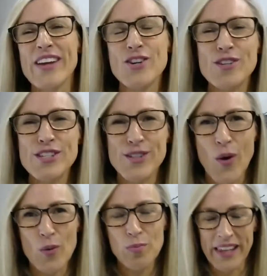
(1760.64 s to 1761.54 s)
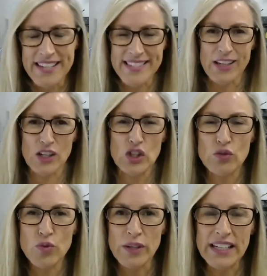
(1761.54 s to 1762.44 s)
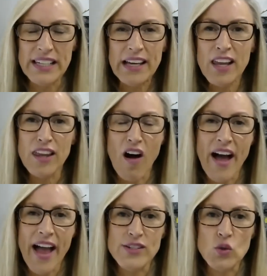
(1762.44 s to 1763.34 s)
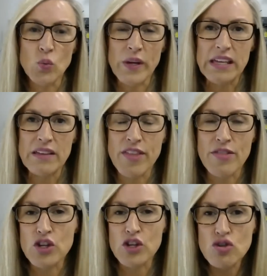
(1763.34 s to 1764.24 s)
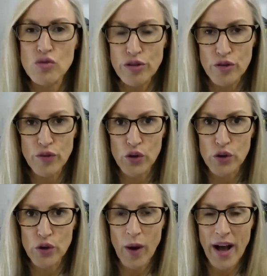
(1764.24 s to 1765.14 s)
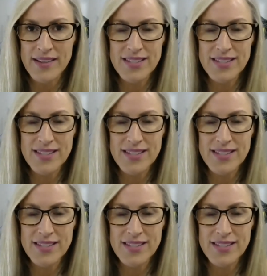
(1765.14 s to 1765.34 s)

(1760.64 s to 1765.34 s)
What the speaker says: a soul pleaser, you've really aligned with the truth of who you are.